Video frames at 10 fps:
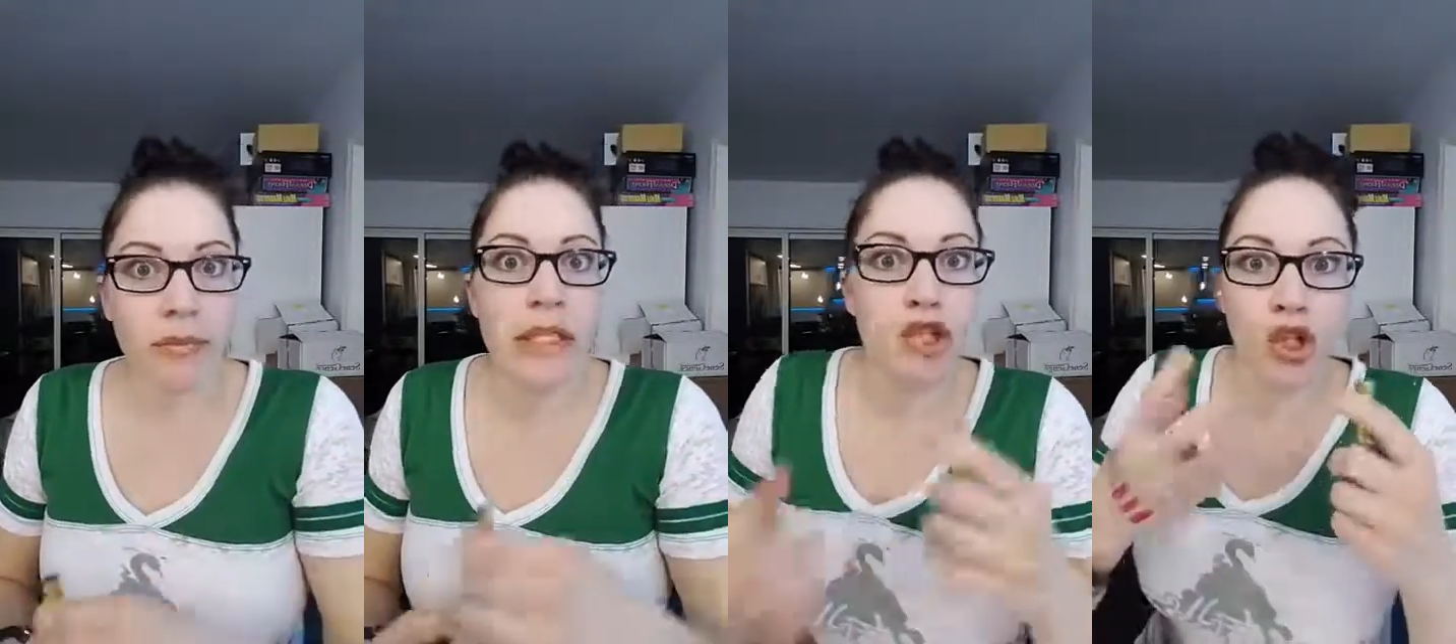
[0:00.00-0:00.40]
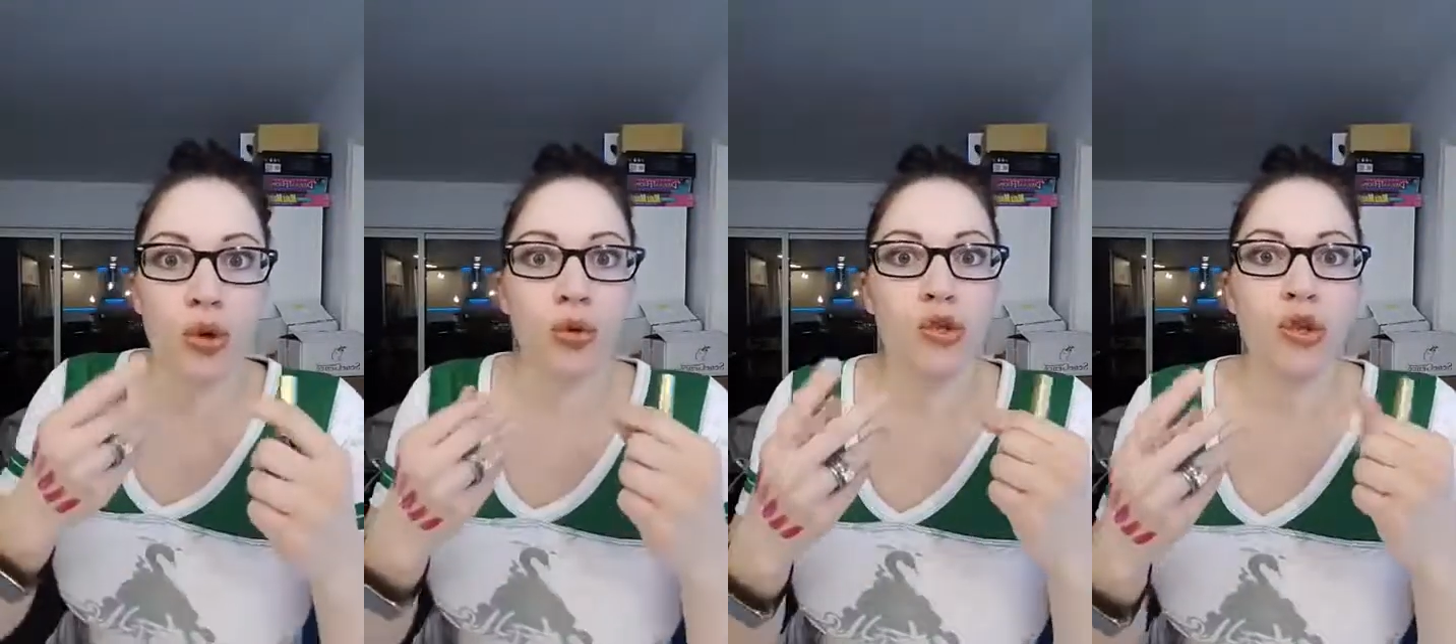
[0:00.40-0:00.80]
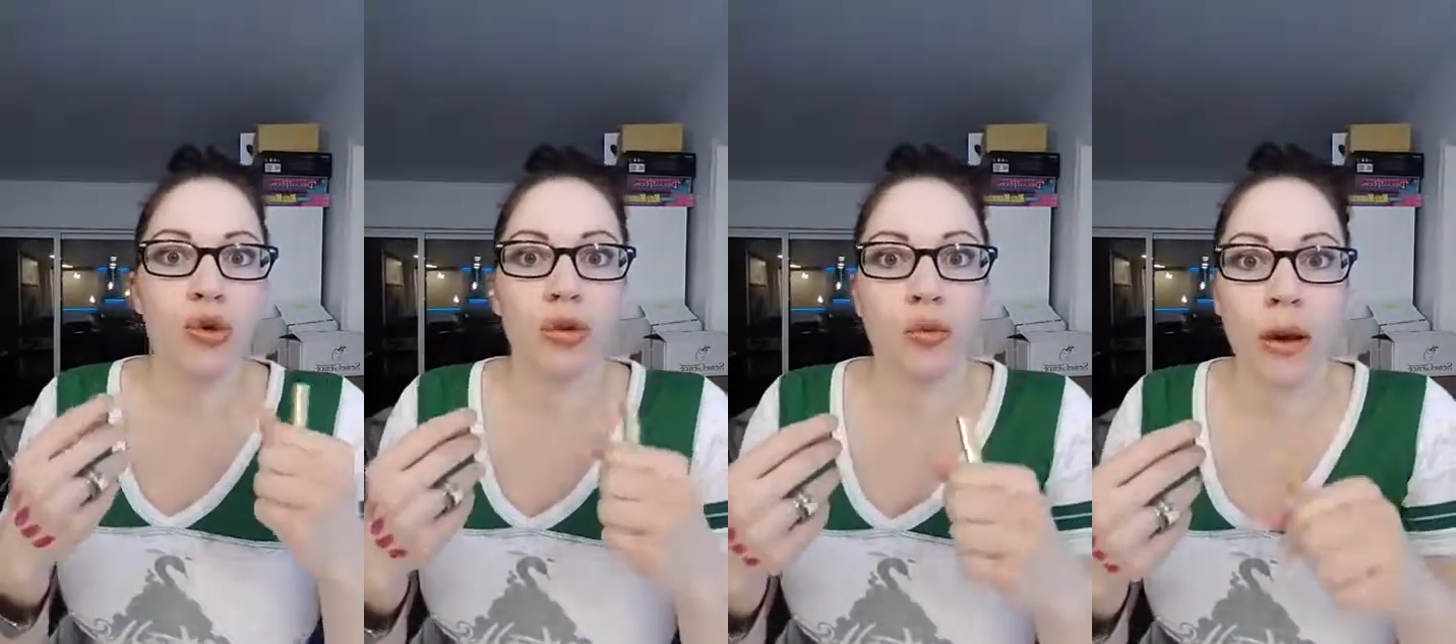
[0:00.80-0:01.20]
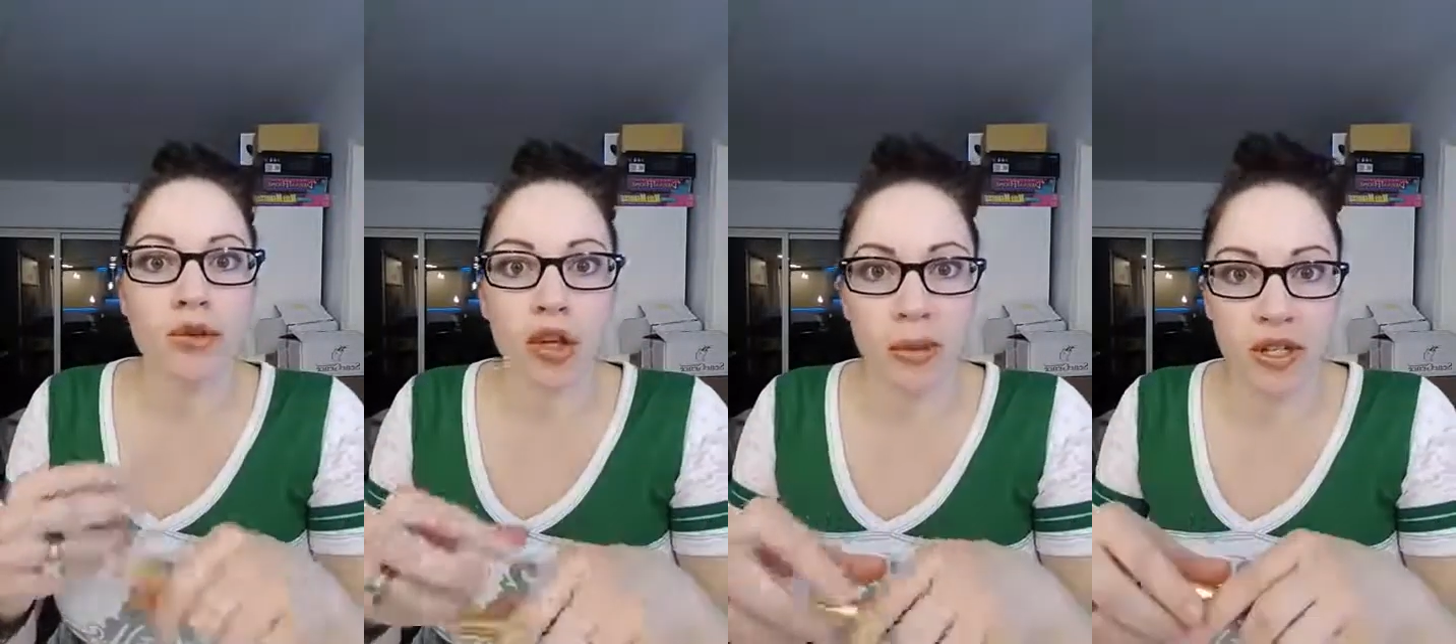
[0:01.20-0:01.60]
chews or rubs
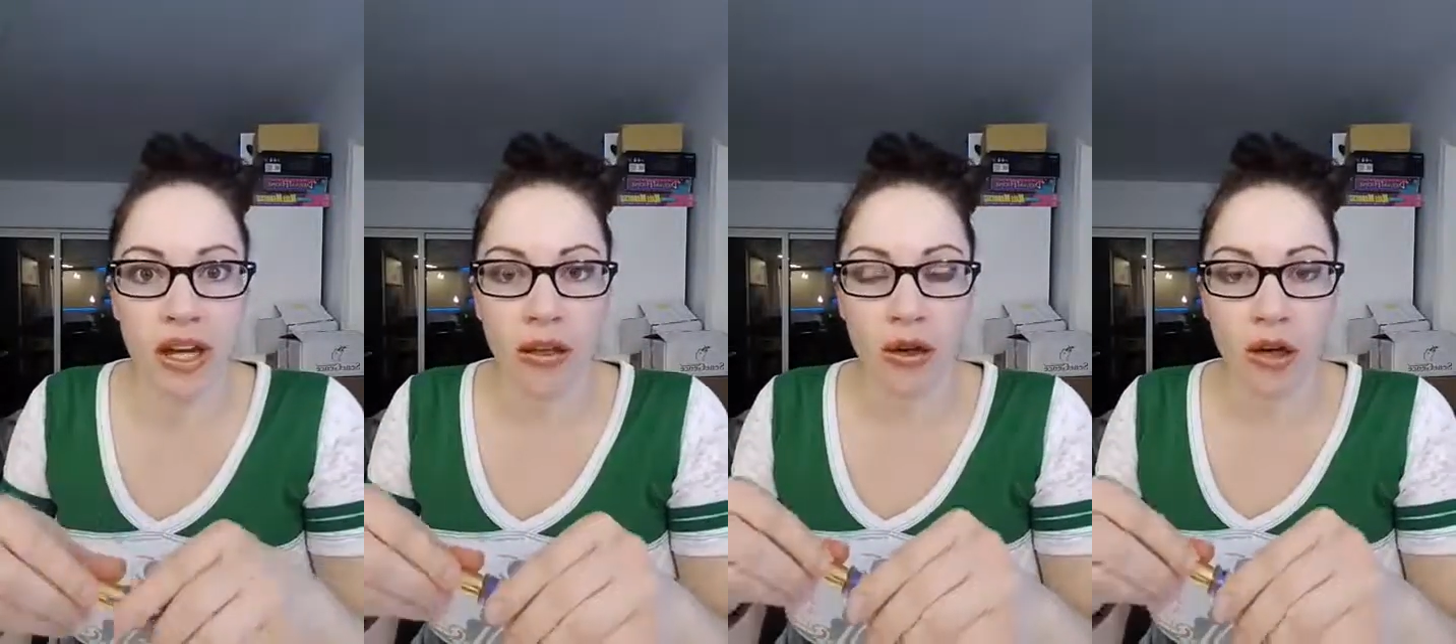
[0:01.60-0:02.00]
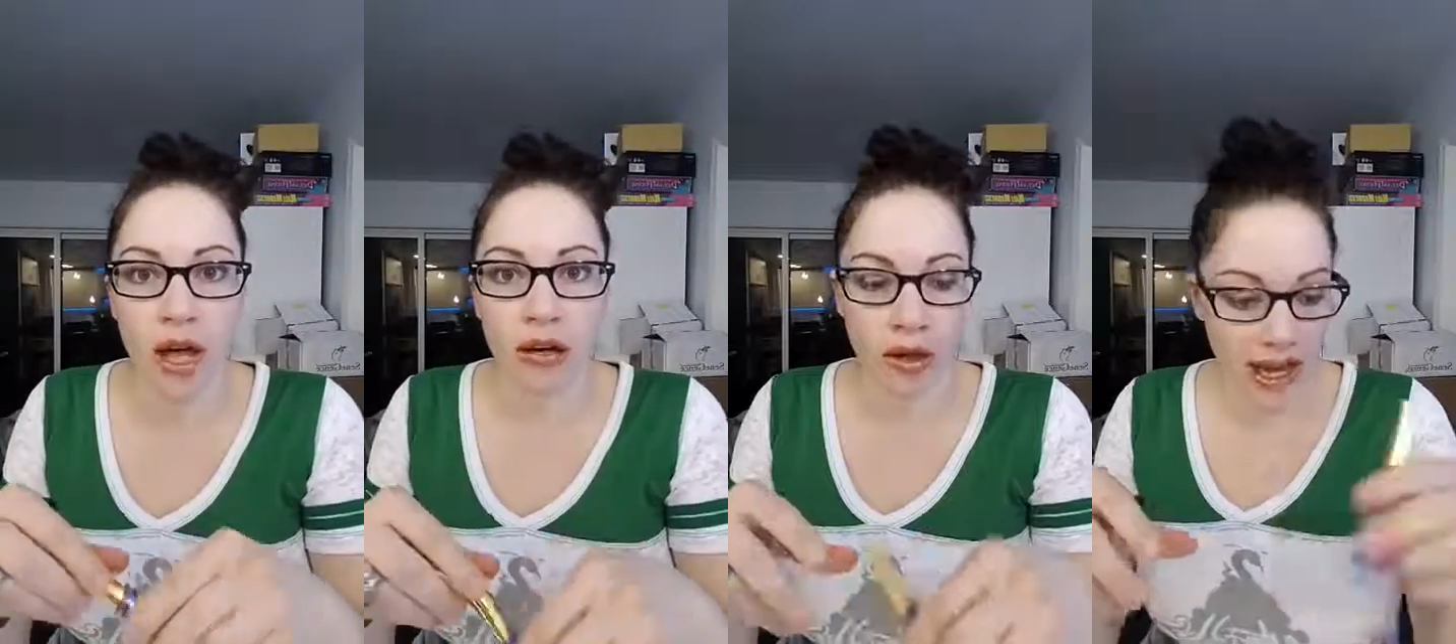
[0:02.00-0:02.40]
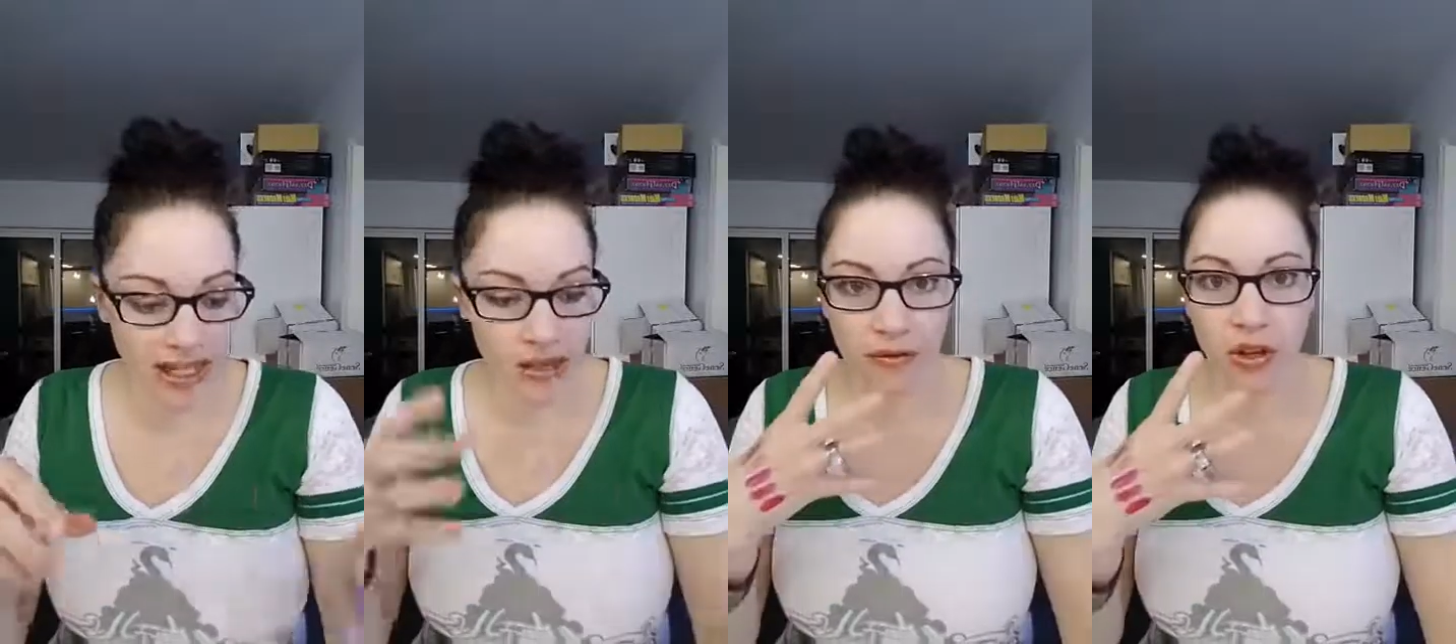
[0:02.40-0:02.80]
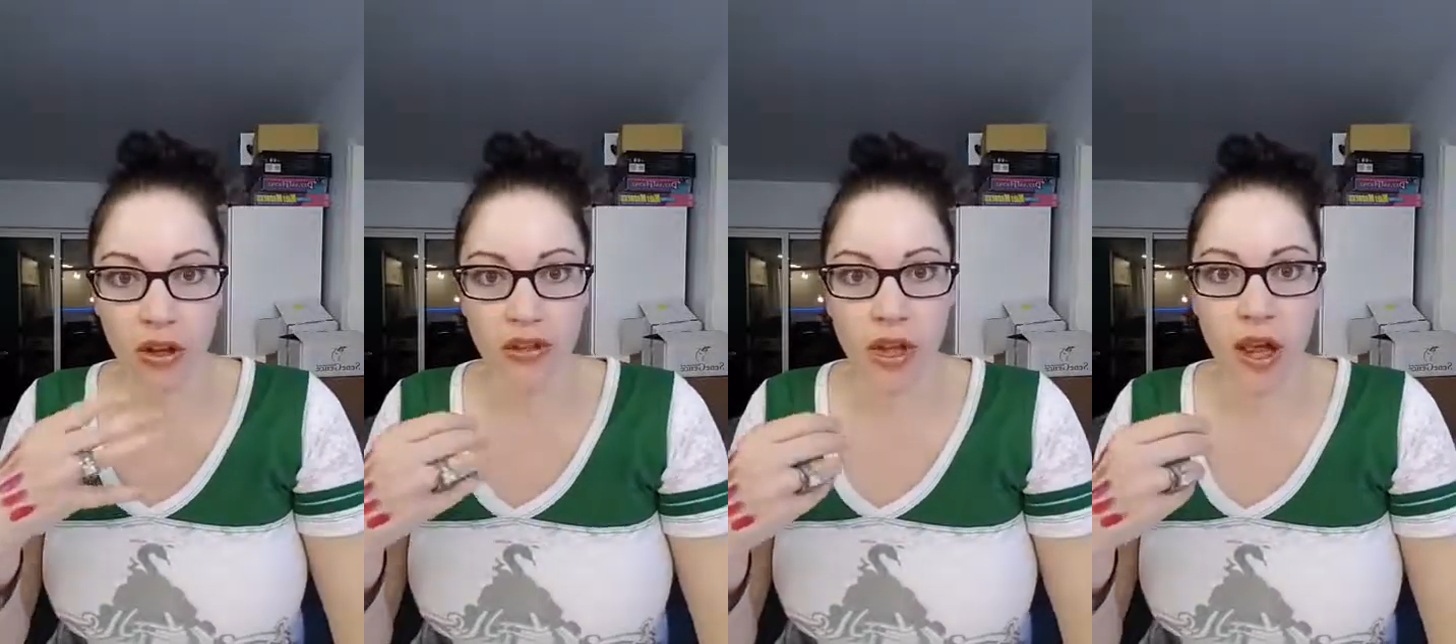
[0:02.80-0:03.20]
your lips together a lot or likes the feel
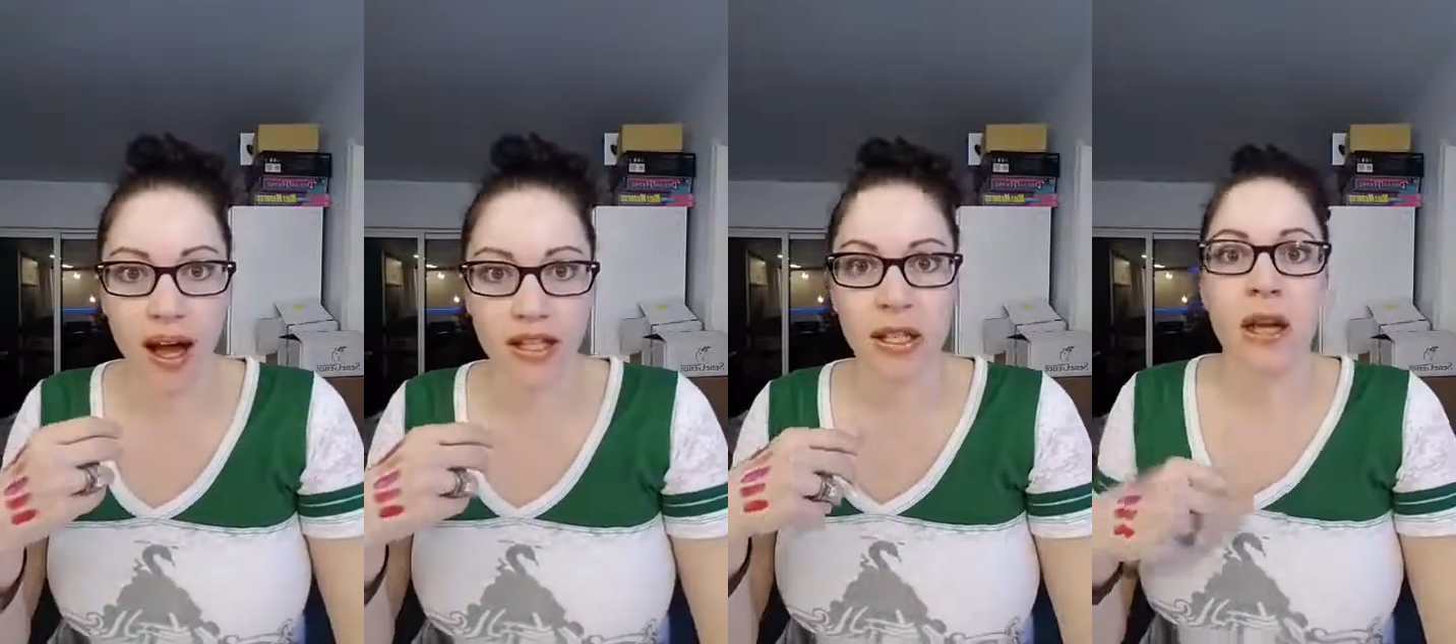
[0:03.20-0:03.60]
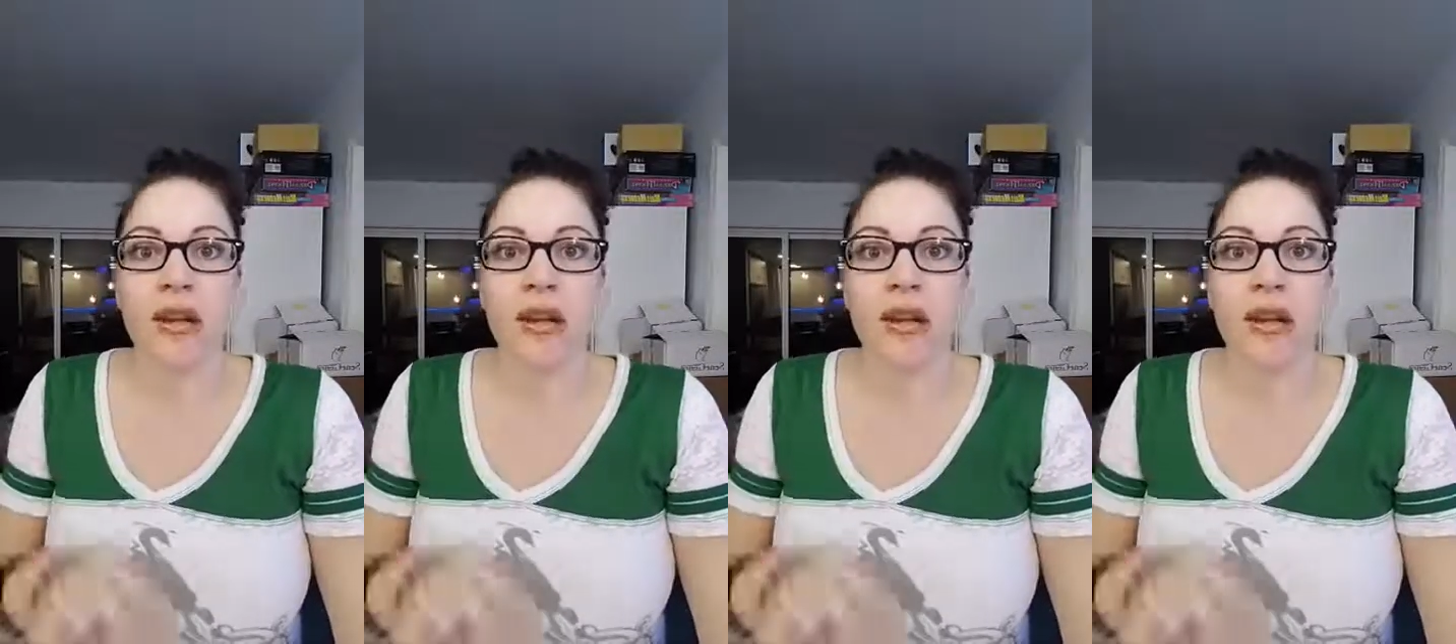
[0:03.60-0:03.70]
of the gloss,